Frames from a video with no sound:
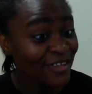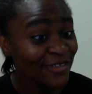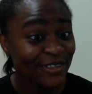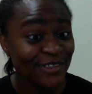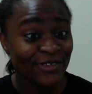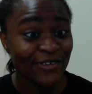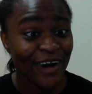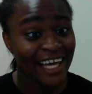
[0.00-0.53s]
to
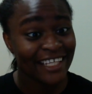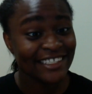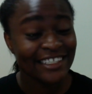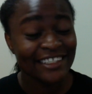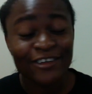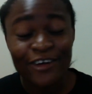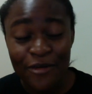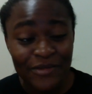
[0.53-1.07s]
the writer
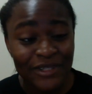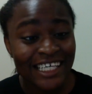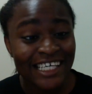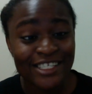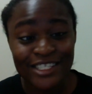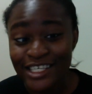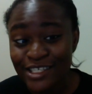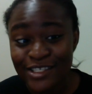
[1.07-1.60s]
the
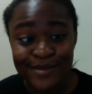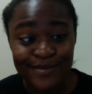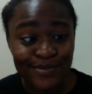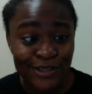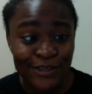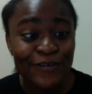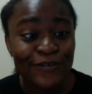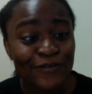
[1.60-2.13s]
communication is
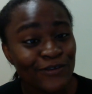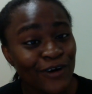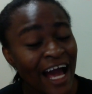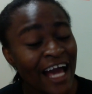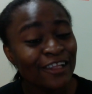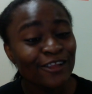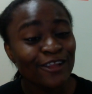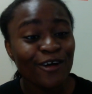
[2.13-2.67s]
beautiful
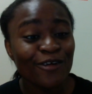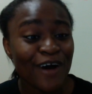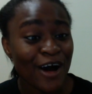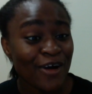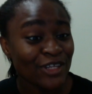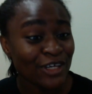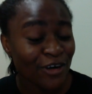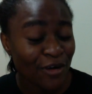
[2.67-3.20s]
i love
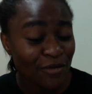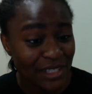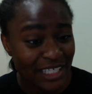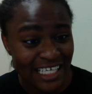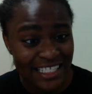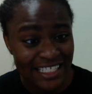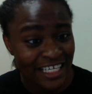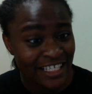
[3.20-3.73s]
how they
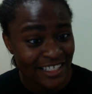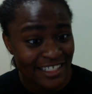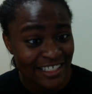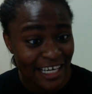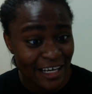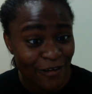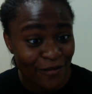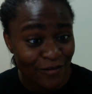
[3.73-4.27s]
communicate and just
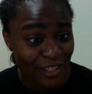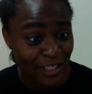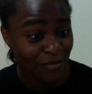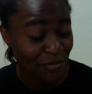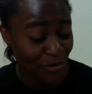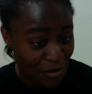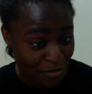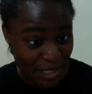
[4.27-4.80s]
get over their
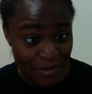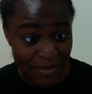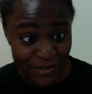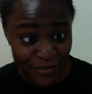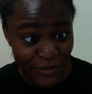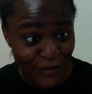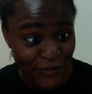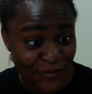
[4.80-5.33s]

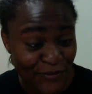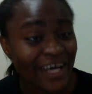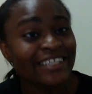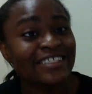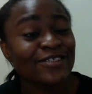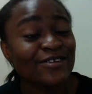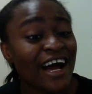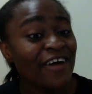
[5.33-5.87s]
problems real
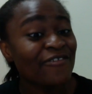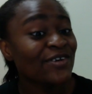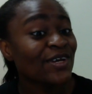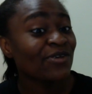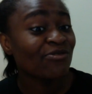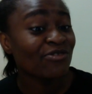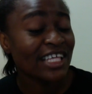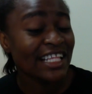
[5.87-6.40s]
fast so i
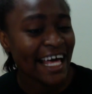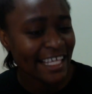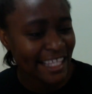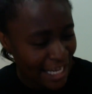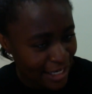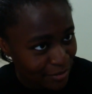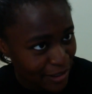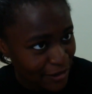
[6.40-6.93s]
really really like
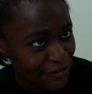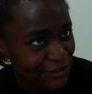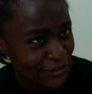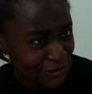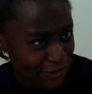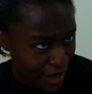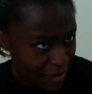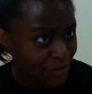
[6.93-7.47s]
that about this
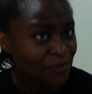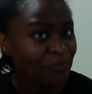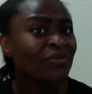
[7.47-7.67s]
drama